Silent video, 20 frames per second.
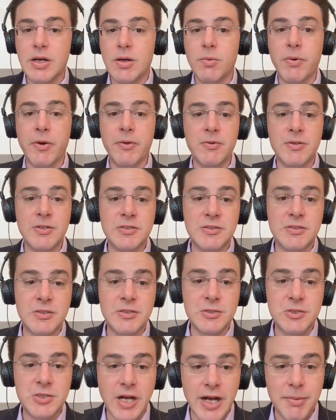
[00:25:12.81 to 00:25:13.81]
whether it's the
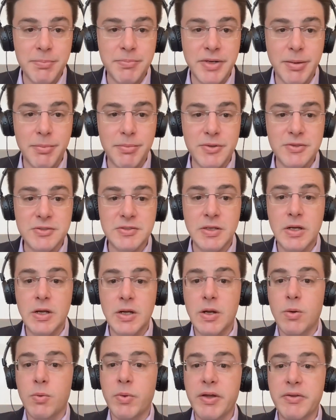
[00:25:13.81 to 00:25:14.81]
job numbers,
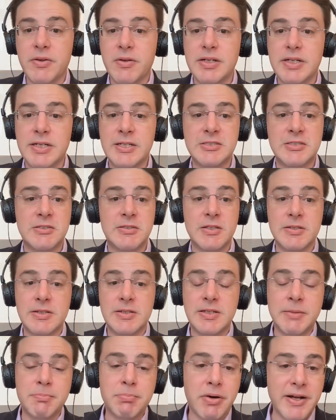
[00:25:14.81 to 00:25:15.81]
whether it's the
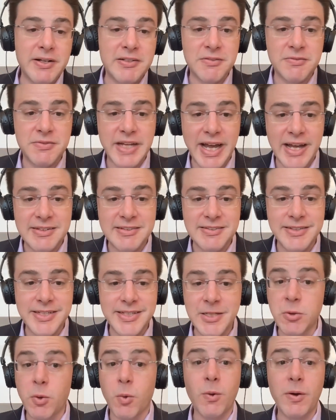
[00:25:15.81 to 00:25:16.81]
price of
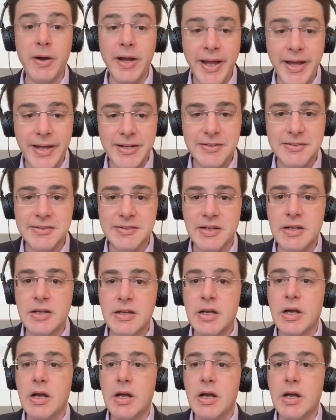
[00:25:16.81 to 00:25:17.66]
gasoline or eggs,